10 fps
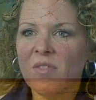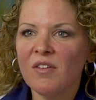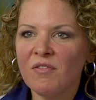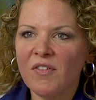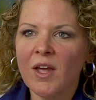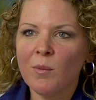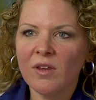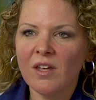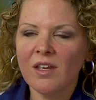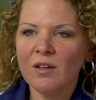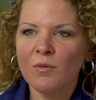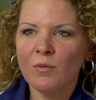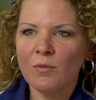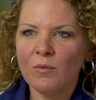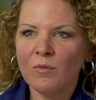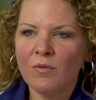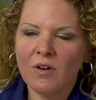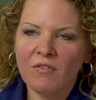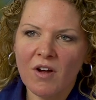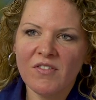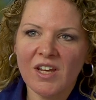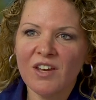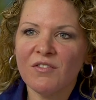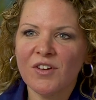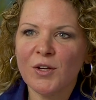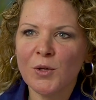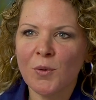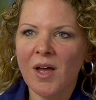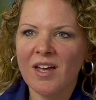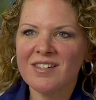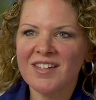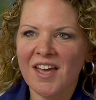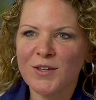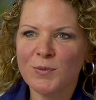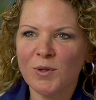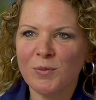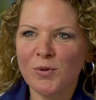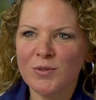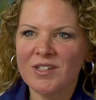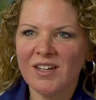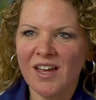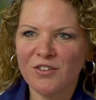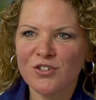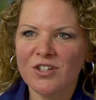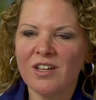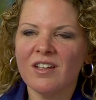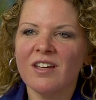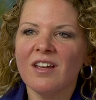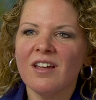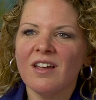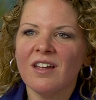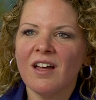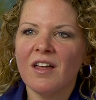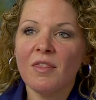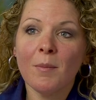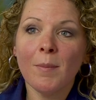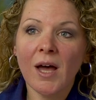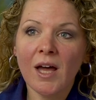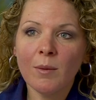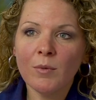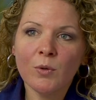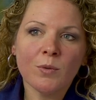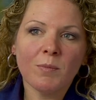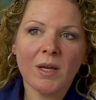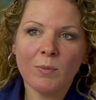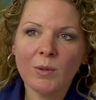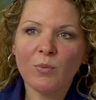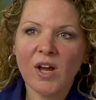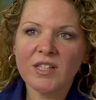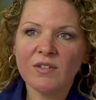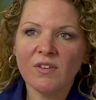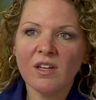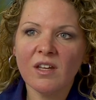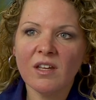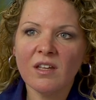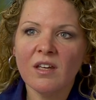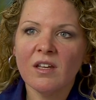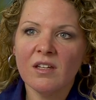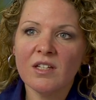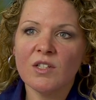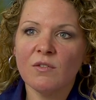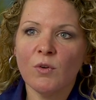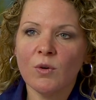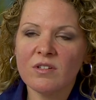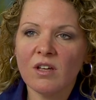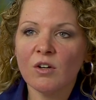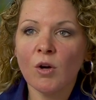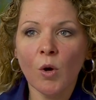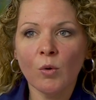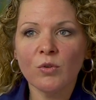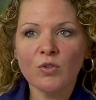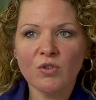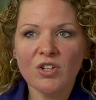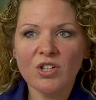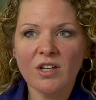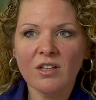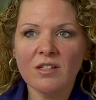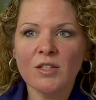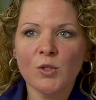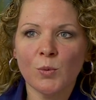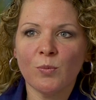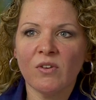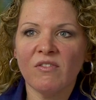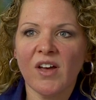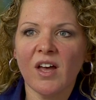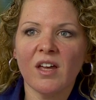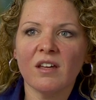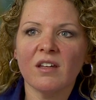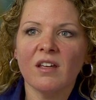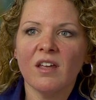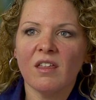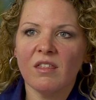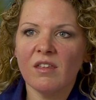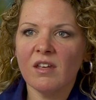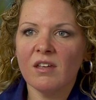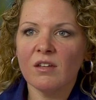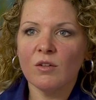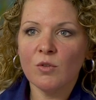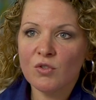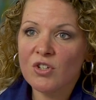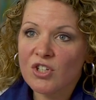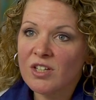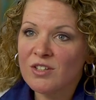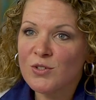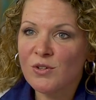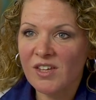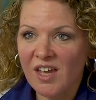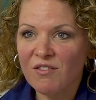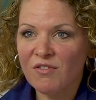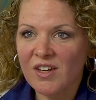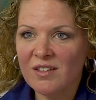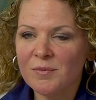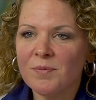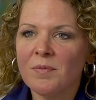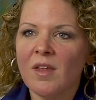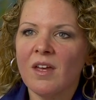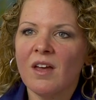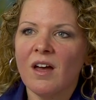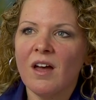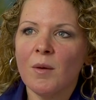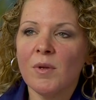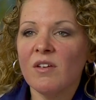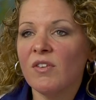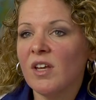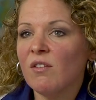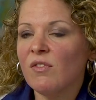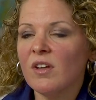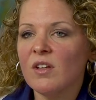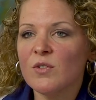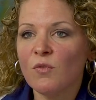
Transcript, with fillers: the family of an infant who has cow's milk protein allergy. The mom who might be breastfeeding needs to focus on her own nutrition to provide the nutrition to the infant. If an infant is